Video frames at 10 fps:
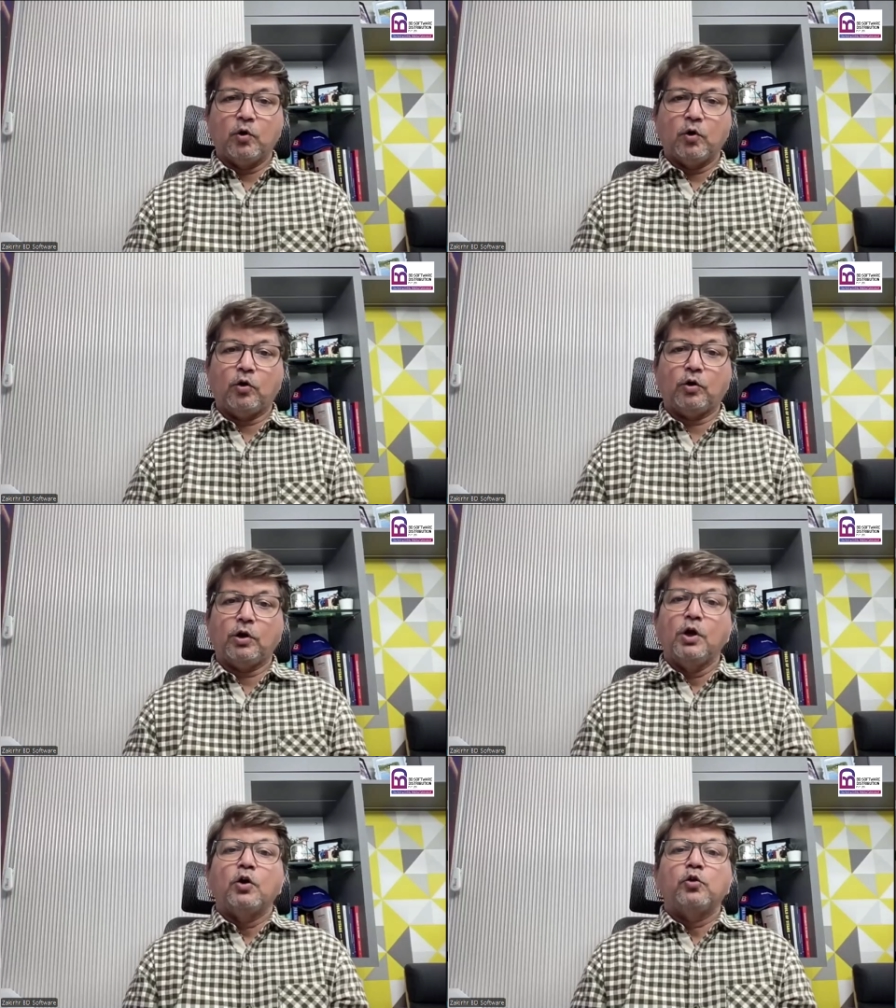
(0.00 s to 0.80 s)
or
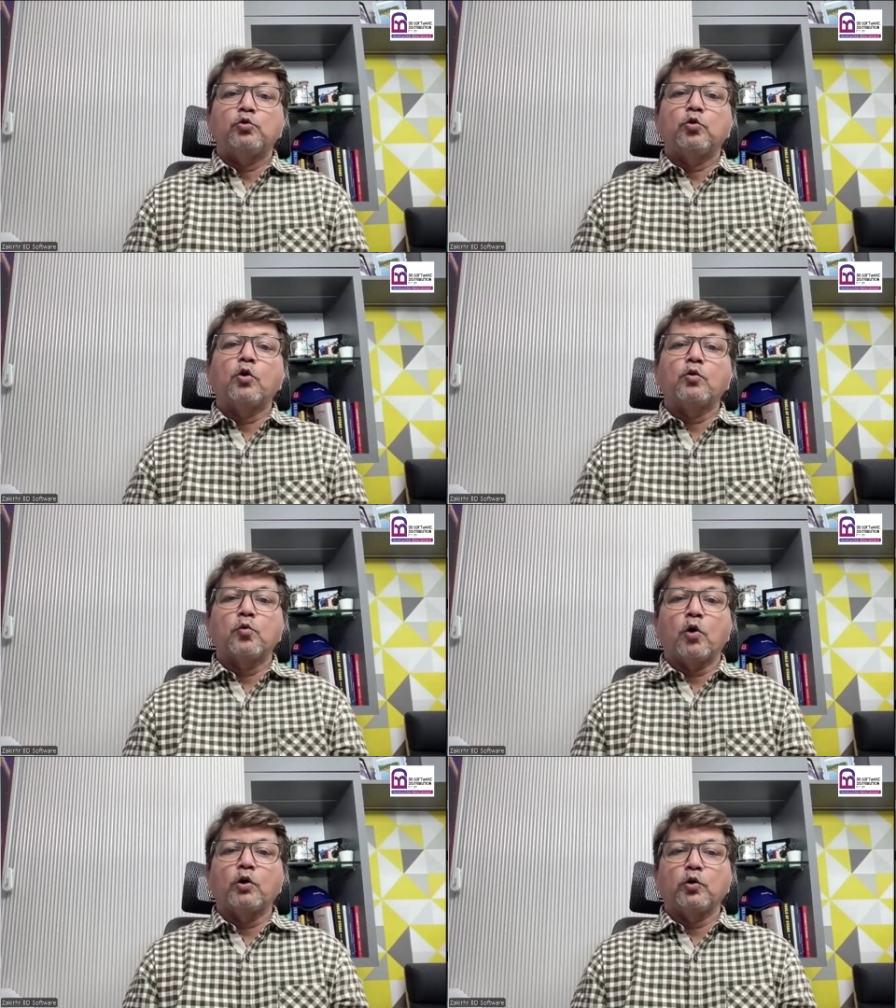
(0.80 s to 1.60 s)
you don't
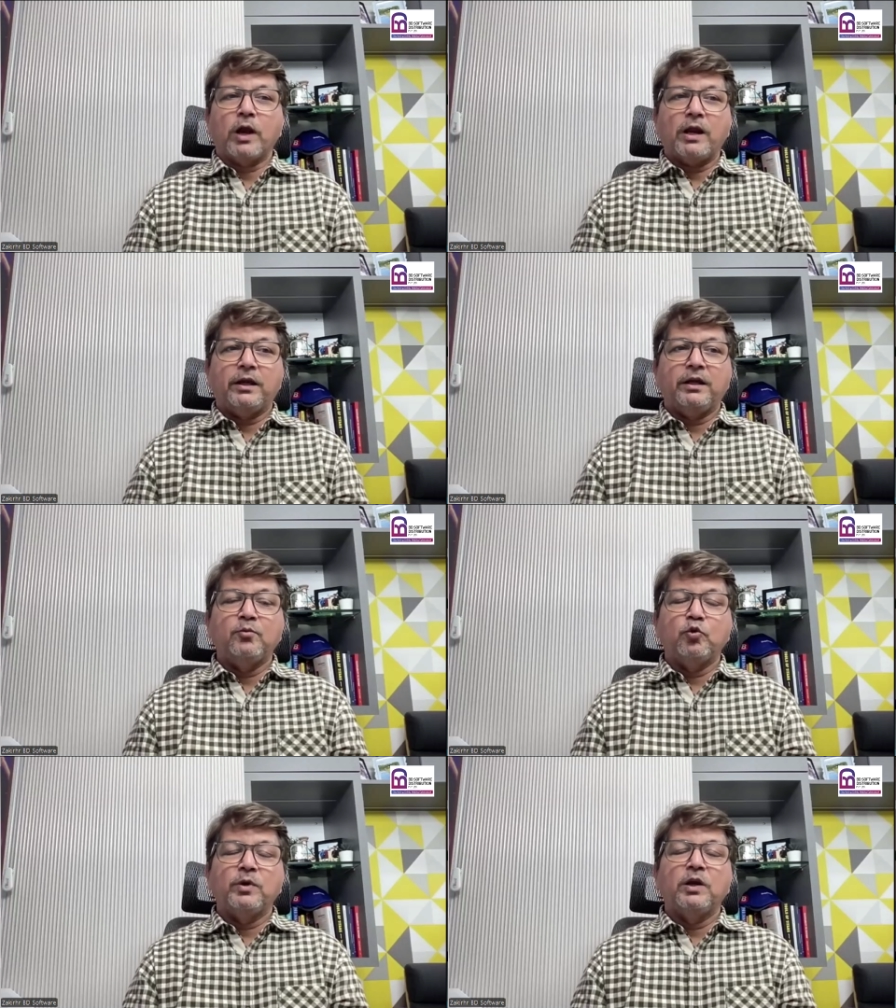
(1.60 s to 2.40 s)
want your IT
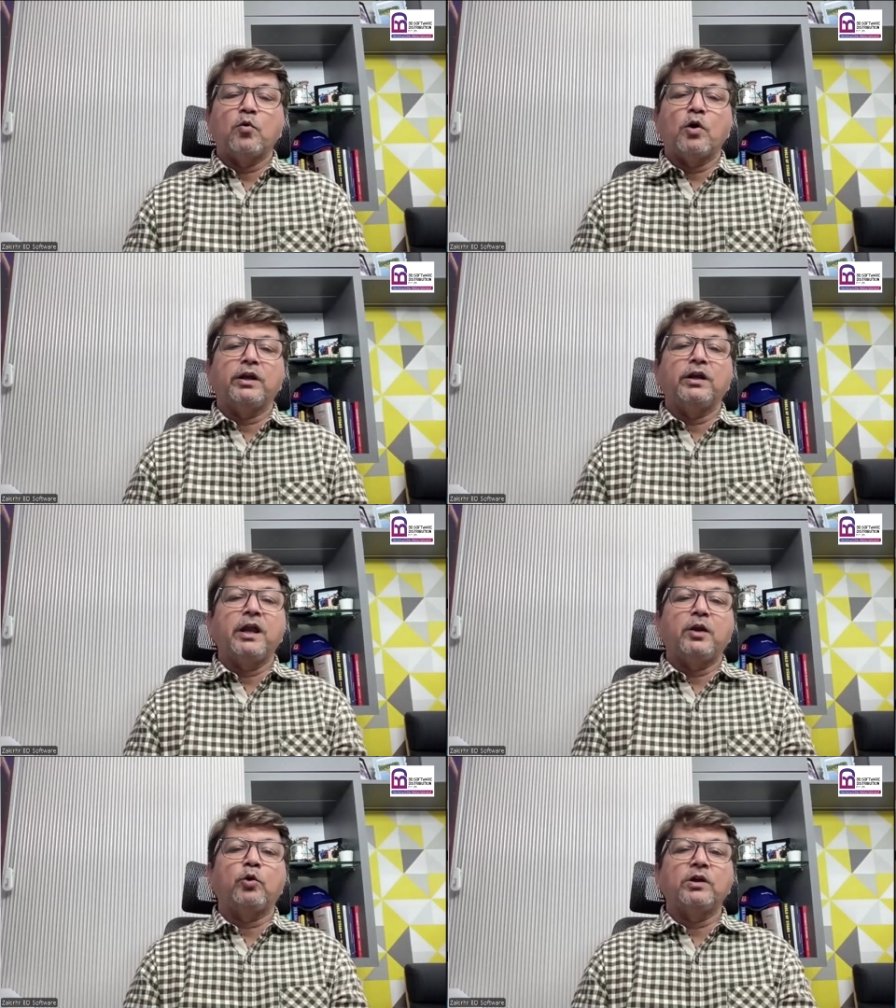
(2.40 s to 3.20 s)
team to be involved in
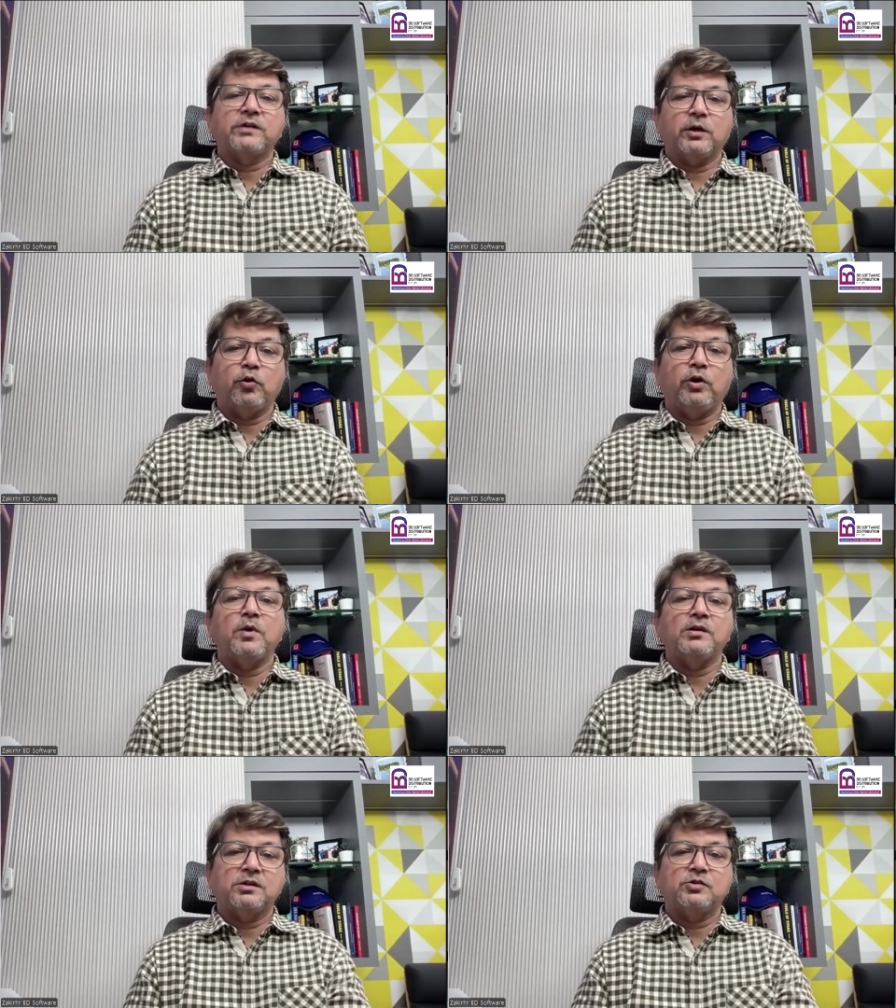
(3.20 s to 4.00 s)
day-to-day security
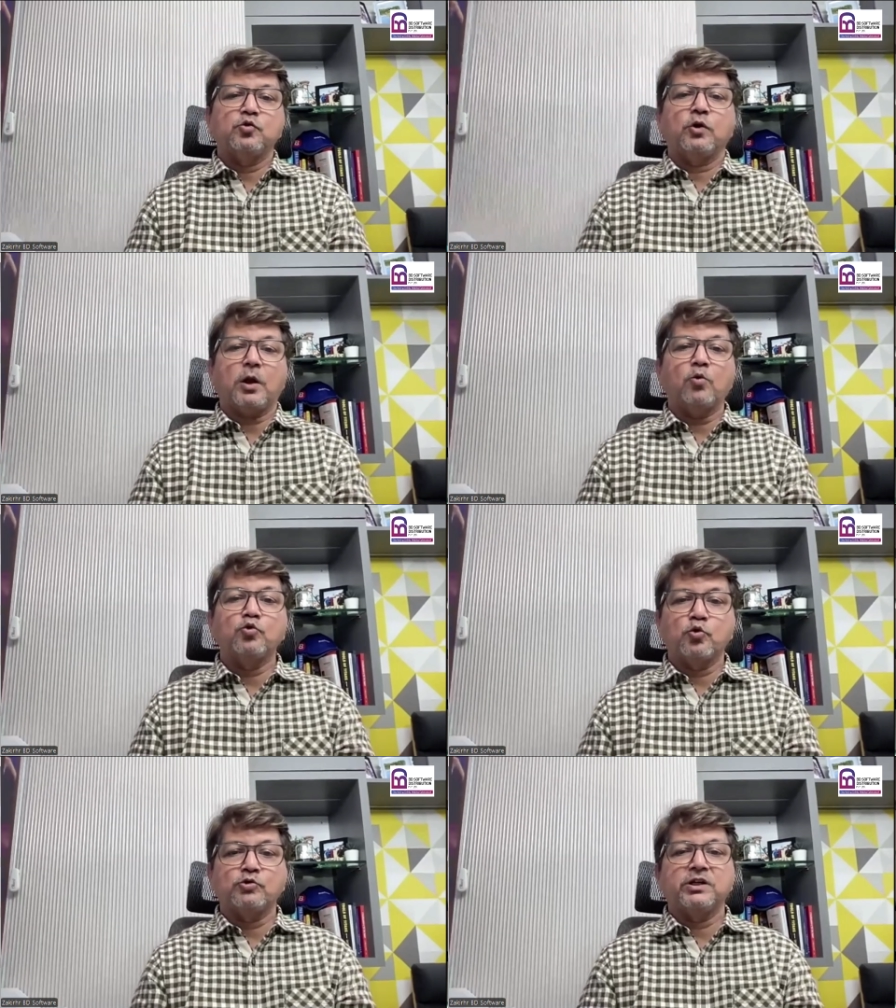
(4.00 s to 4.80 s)
measures, you are
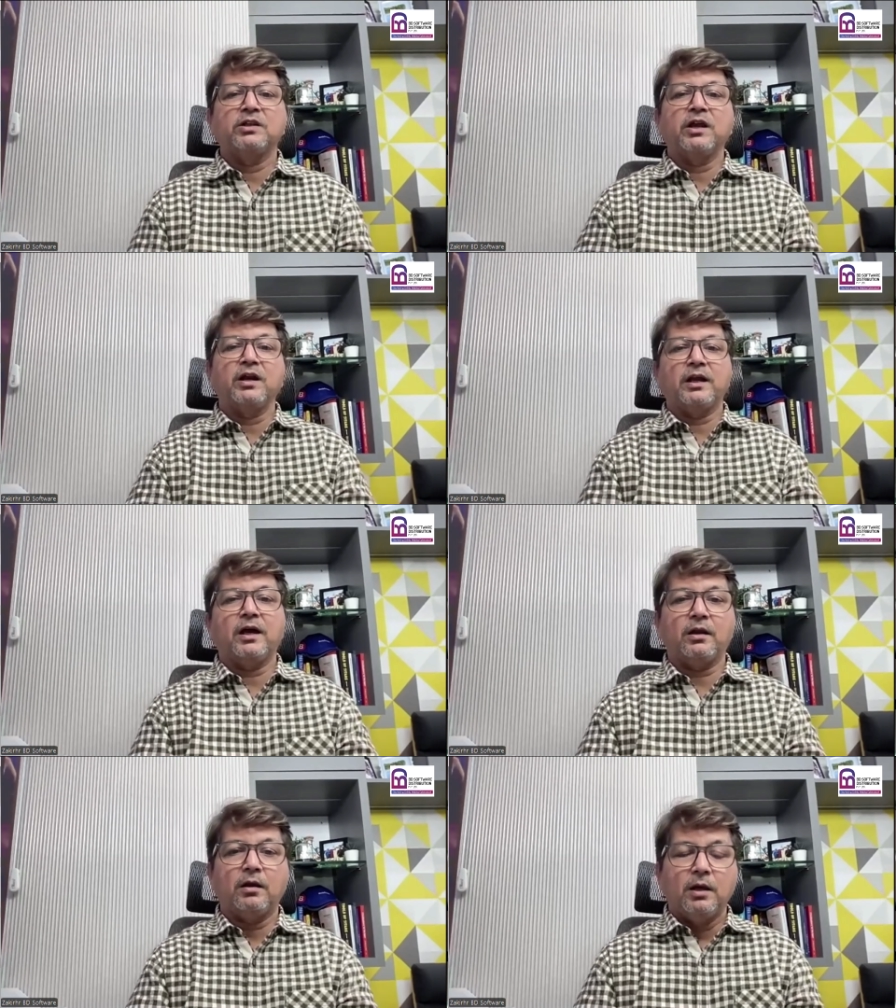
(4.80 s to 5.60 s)
outsourcing the
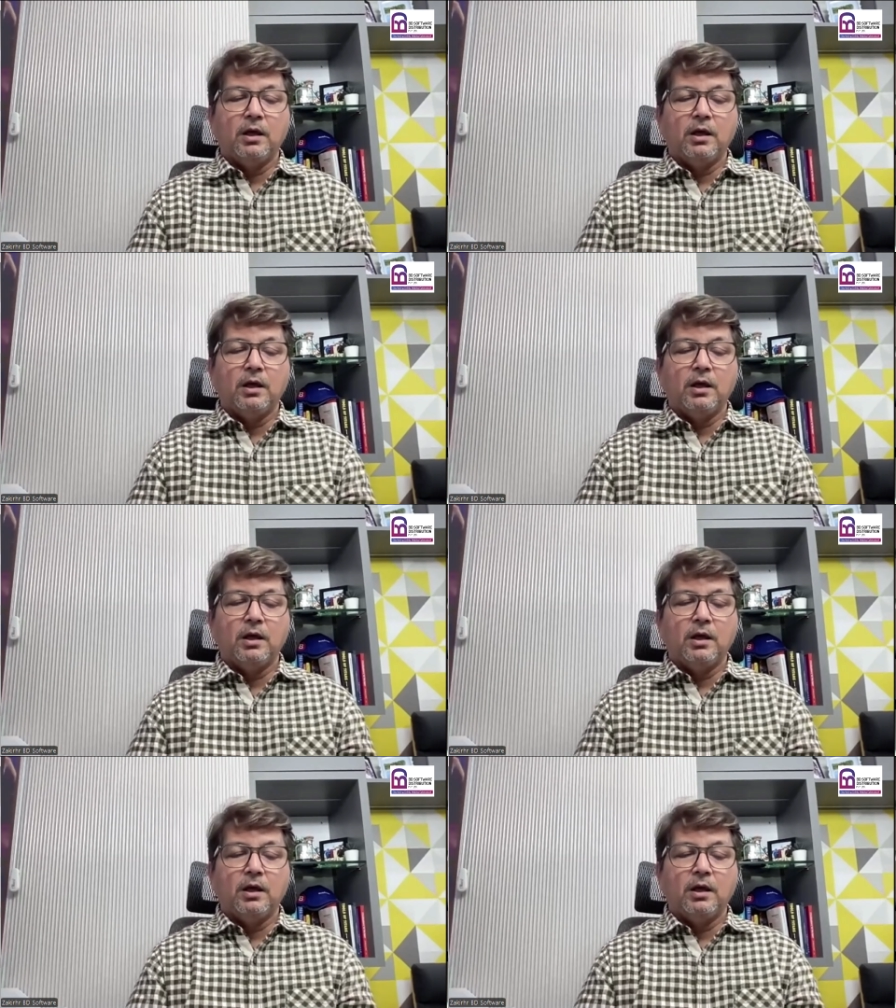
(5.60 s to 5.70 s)
entire